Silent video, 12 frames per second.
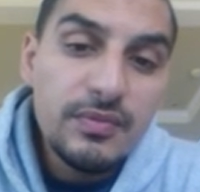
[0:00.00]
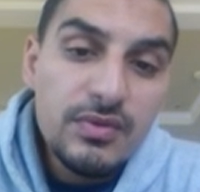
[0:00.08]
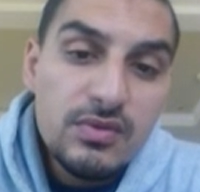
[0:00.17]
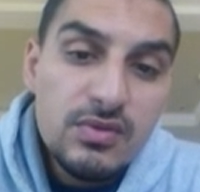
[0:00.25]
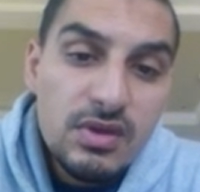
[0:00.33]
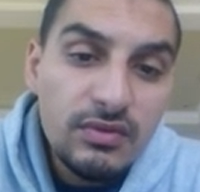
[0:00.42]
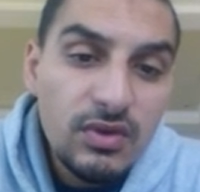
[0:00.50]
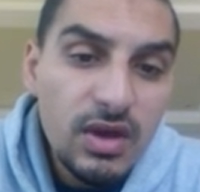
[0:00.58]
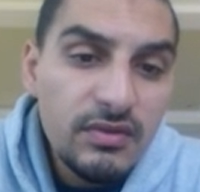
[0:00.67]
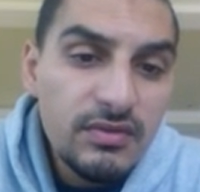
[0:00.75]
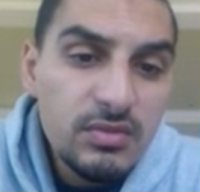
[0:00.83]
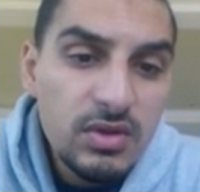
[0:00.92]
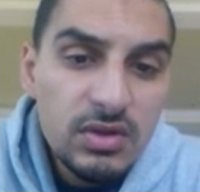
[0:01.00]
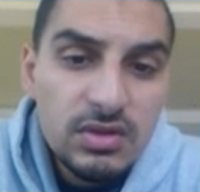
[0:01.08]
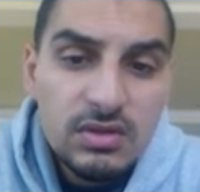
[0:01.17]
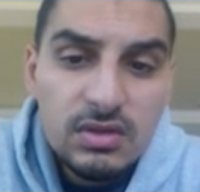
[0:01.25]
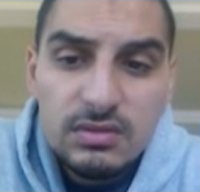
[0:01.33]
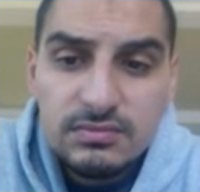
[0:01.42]
If you have a
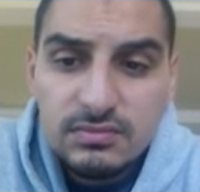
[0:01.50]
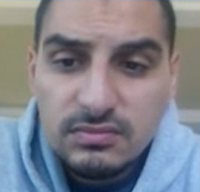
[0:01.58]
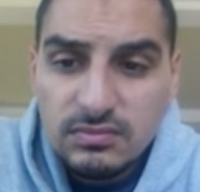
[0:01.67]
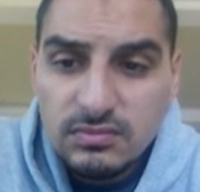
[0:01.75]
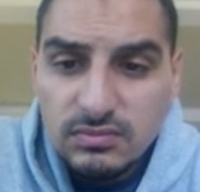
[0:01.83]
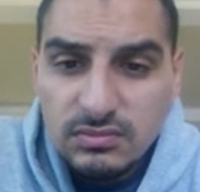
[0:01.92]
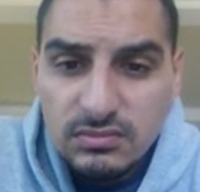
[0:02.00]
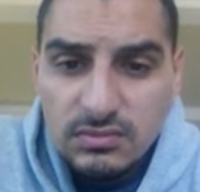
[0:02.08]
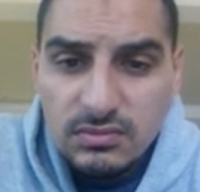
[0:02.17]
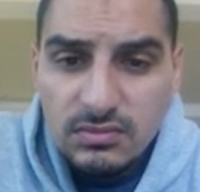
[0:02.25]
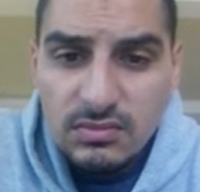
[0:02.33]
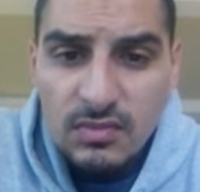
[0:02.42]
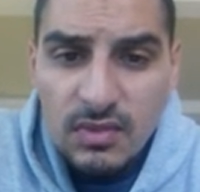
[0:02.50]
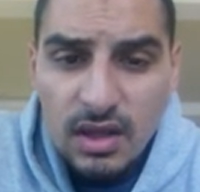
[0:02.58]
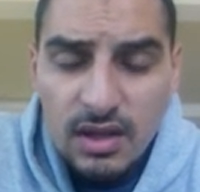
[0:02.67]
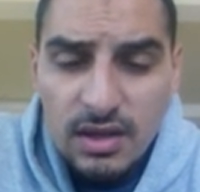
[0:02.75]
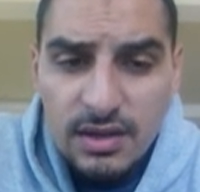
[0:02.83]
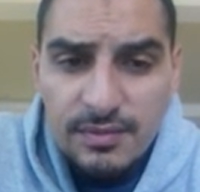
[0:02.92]
molecule,
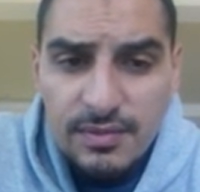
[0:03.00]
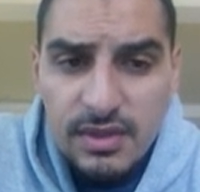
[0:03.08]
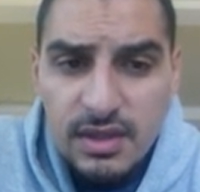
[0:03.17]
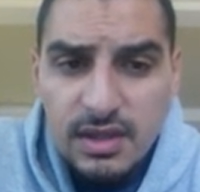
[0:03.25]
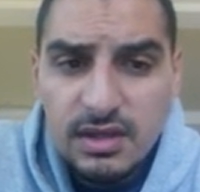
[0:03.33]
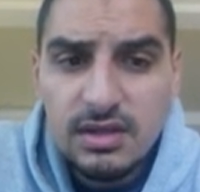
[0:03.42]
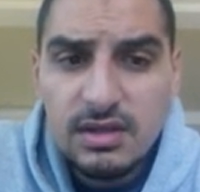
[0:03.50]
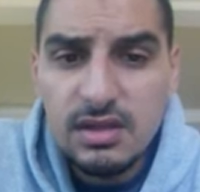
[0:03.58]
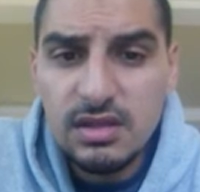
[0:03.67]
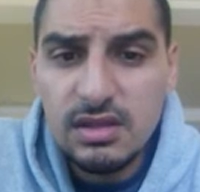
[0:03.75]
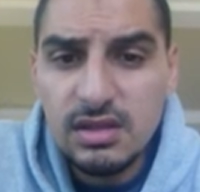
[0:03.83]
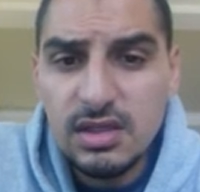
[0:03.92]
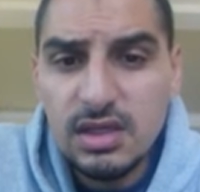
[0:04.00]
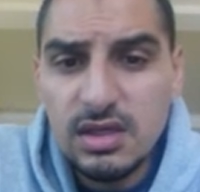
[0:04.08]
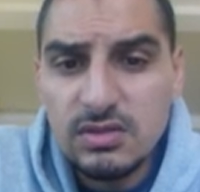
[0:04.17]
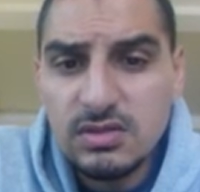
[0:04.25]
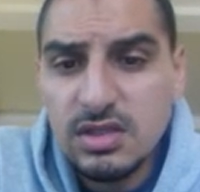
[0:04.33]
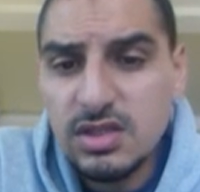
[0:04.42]
then the
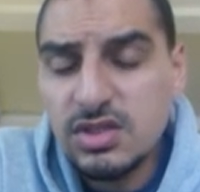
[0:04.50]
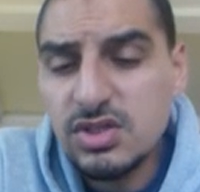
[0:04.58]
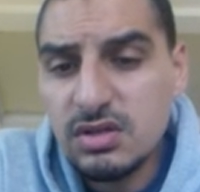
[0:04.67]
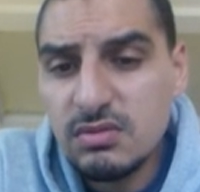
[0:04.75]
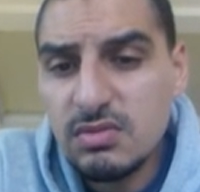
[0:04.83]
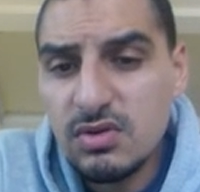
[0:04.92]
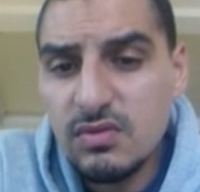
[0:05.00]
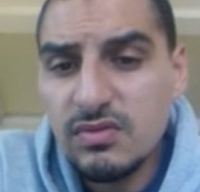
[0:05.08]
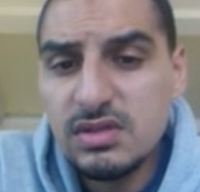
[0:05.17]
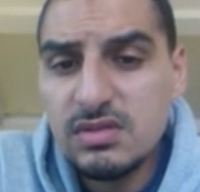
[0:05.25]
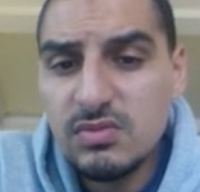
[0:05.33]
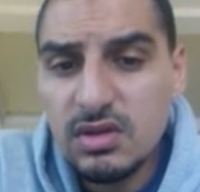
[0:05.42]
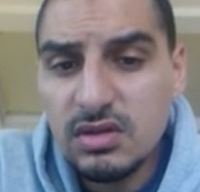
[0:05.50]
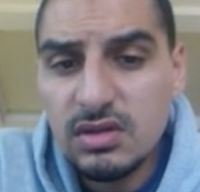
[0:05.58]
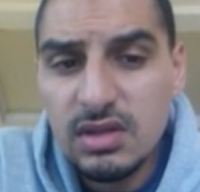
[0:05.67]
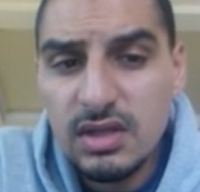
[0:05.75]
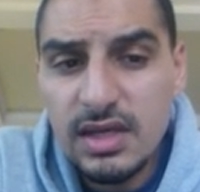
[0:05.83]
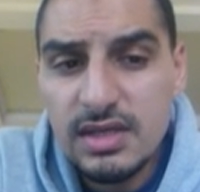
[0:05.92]
oxidation number of this
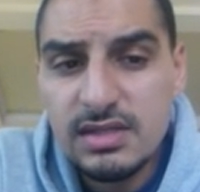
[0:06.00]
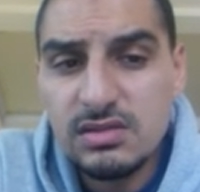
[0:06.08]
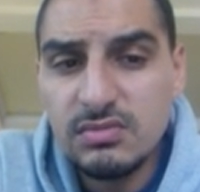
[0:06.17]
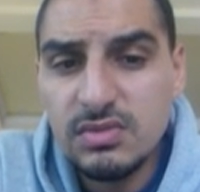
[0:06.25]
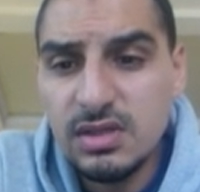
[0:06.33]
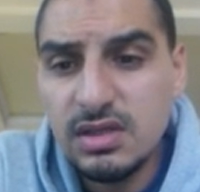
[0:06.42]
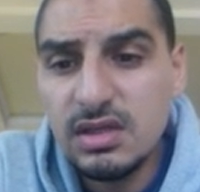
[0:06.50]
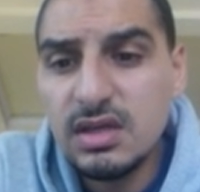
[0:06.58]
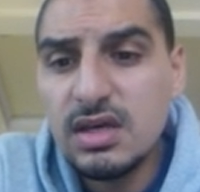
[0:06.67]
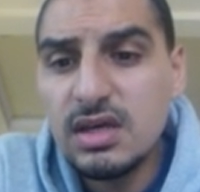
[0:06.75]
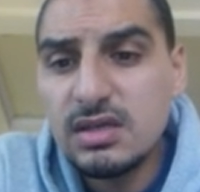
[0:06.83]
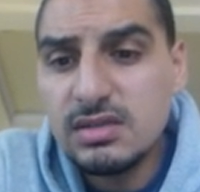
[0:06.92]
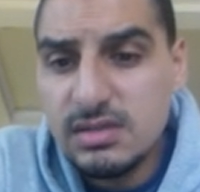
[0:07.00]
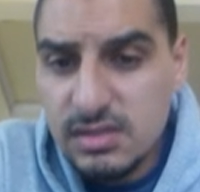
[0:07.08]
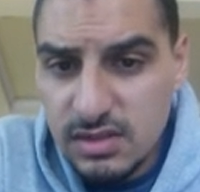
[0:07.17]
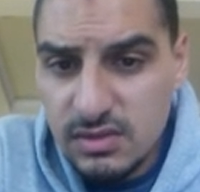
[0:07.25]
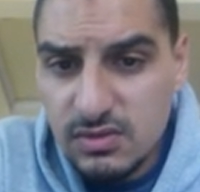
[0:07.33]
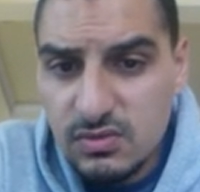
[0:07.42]
molecule has to be 0.